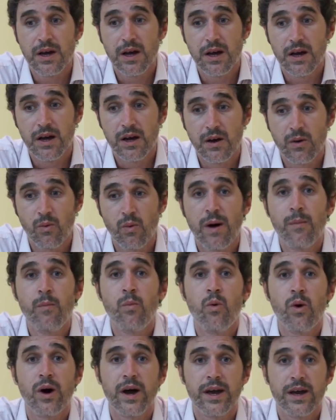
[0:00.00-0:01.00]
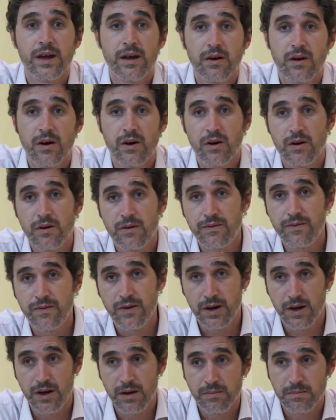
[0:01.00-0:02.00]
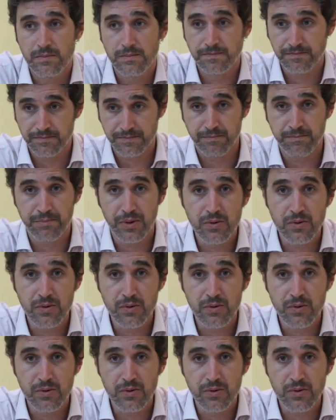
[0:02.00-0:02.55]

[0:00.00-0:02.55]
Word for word: uh, one way of um,